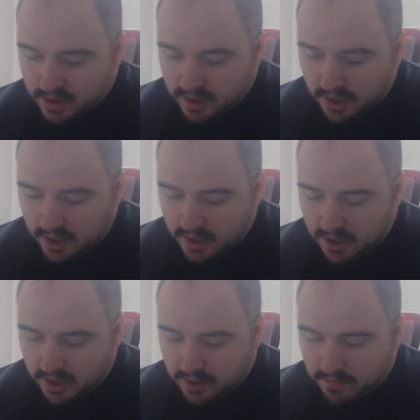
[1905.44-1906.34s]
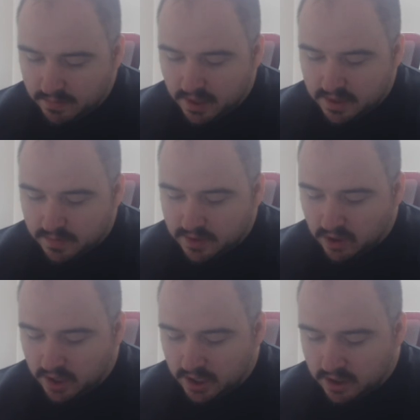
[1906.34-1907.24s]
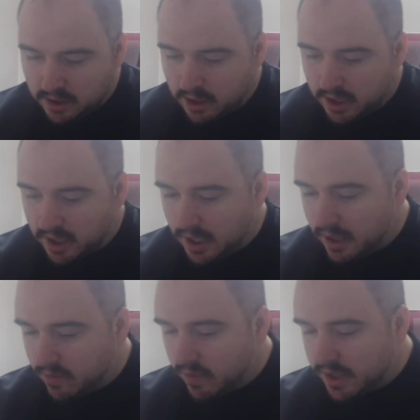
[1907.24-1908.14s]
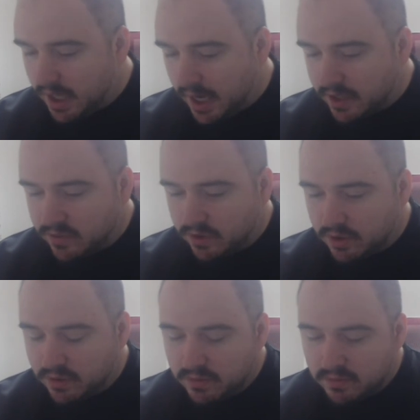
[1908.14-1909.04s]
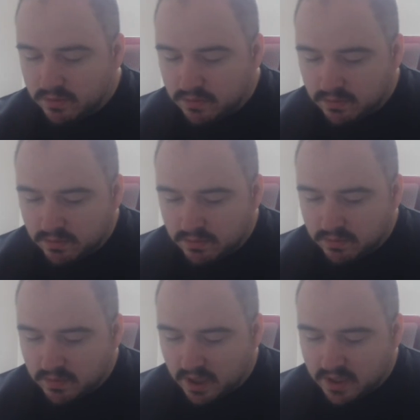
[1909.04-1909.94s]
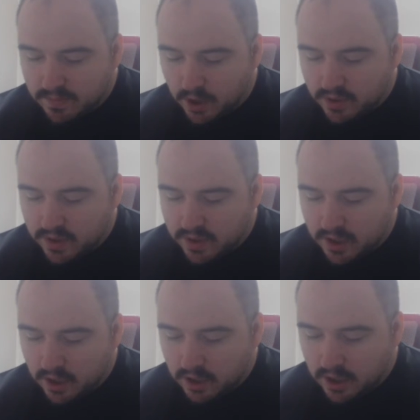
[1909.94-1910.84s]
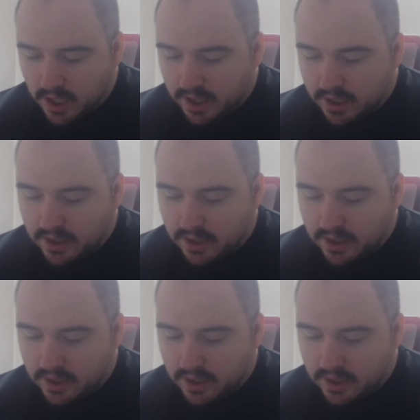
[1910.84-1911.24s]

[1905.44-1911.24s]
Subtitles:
Got some screens looking at what the actual explosion's gonna look like.